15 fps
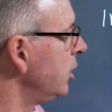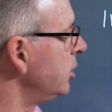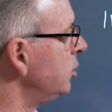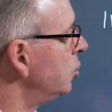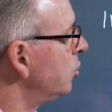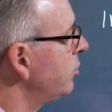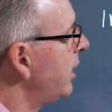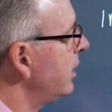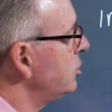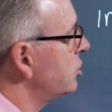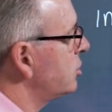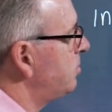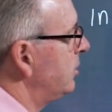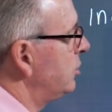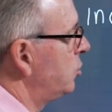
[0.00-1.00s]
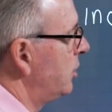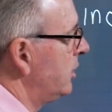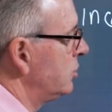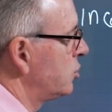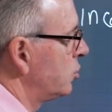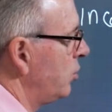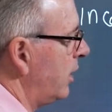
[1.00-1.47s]
You will then just be
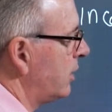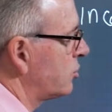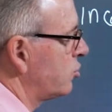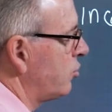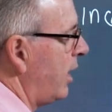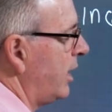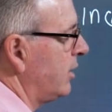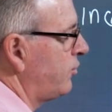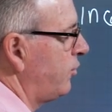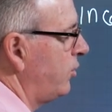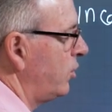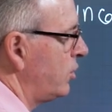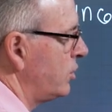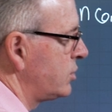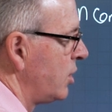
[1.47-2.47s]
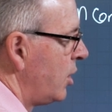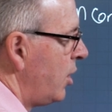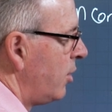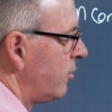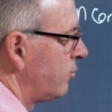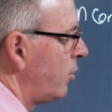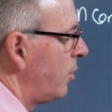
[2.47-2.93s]
doing direct transfers
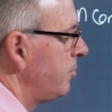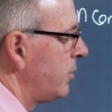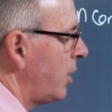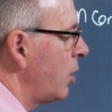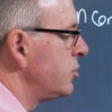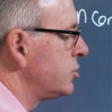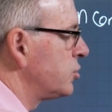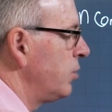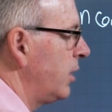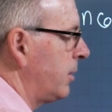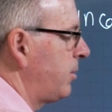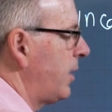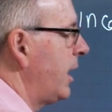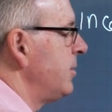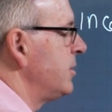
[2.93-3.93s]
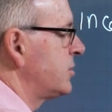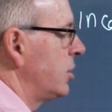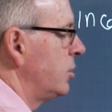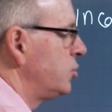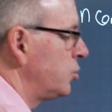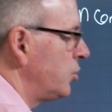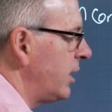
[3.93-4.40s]
from those direct payments.
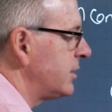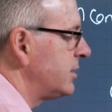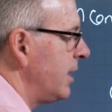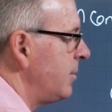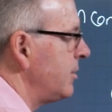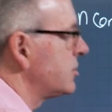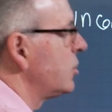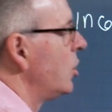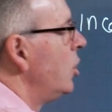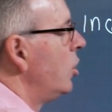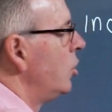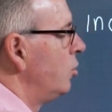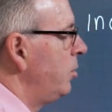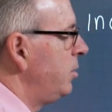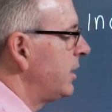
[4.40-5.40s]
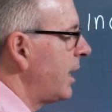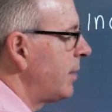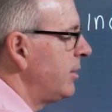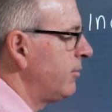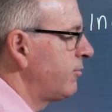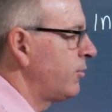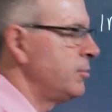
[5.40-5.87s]
So direct debits will be
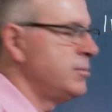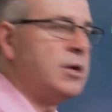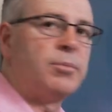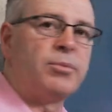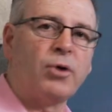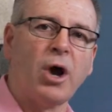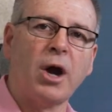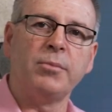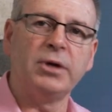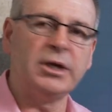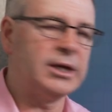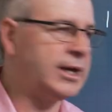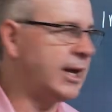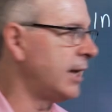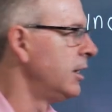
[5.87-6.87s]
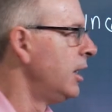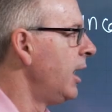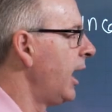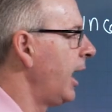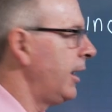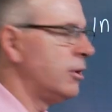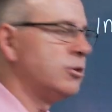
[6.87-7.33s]
coming from your primary account.
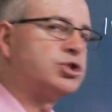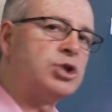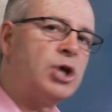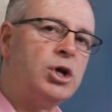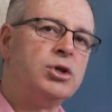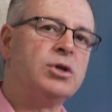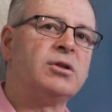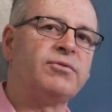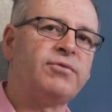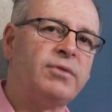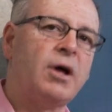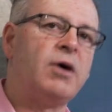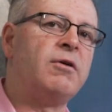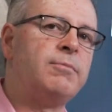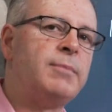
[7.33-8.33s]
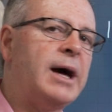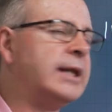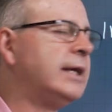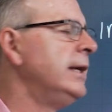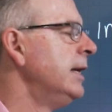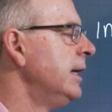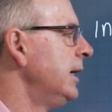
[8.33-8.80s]
And I'll show you the flow of
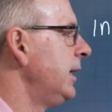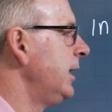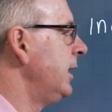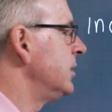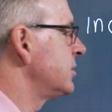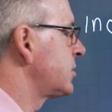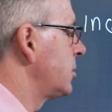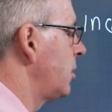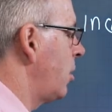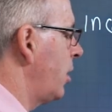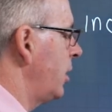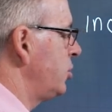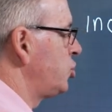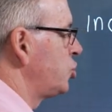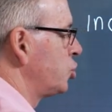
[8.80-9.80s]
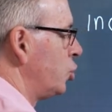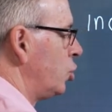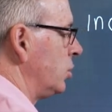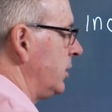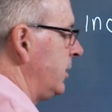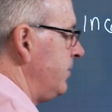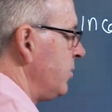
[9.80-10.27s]
money in a slide
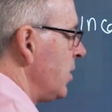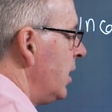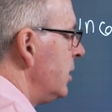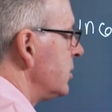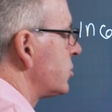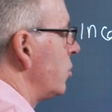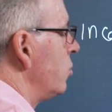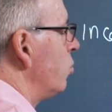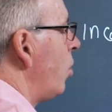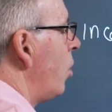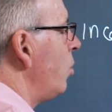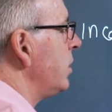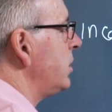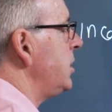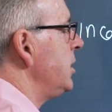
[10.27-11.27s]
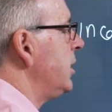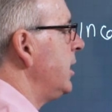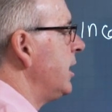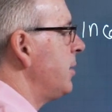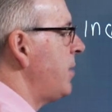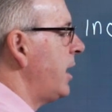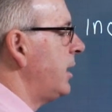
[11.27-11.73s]
shortly. So what we're
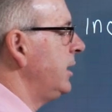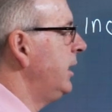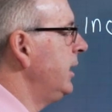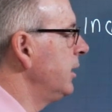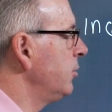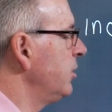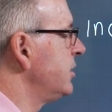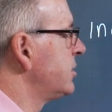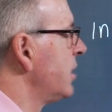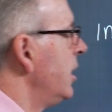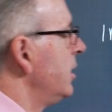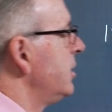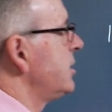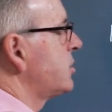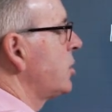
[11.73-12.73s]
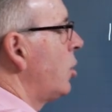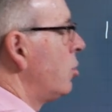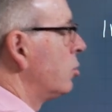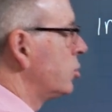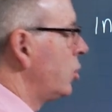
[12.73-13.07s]
thinking about here is this whole